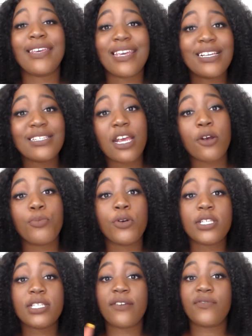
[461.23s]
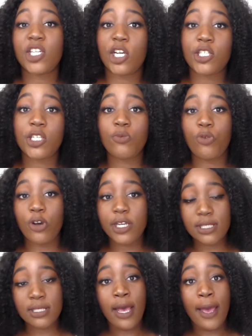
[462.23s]
Yes, airports have charging
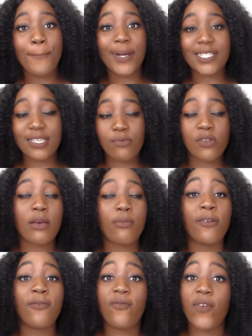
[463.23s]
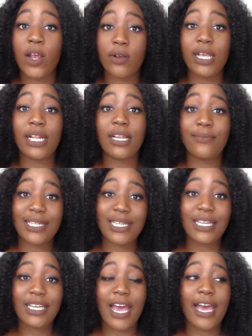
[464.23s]
ports, but some of them are very
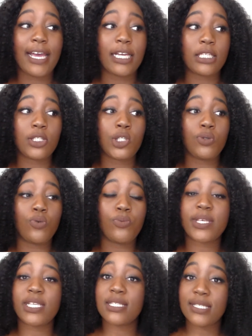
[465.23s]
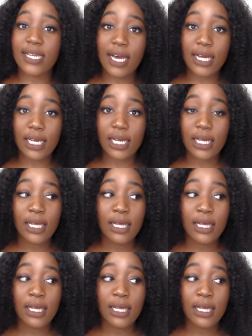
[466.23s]
limited and you will be stuck.